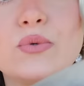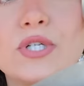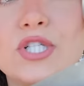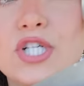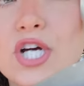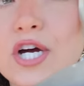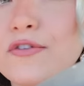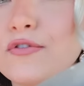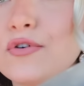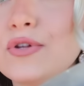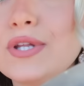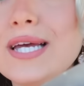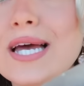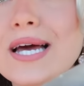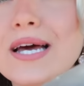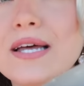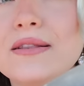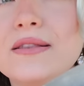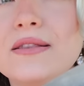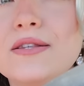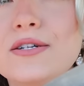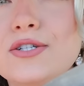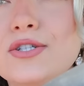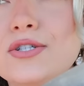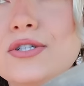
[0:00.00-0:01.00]
which I've only
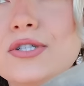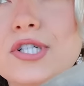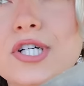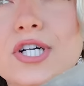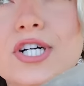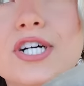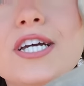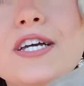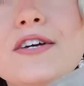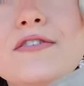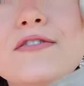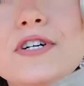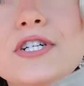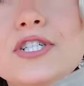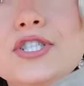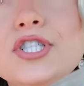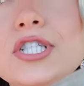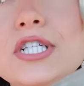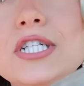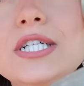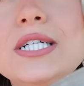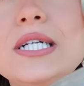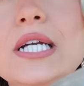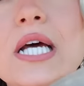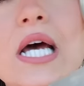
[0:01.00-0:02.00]
had the turkey
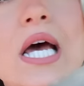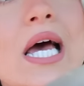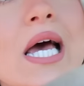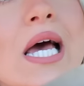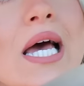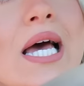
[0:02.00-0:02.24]
version.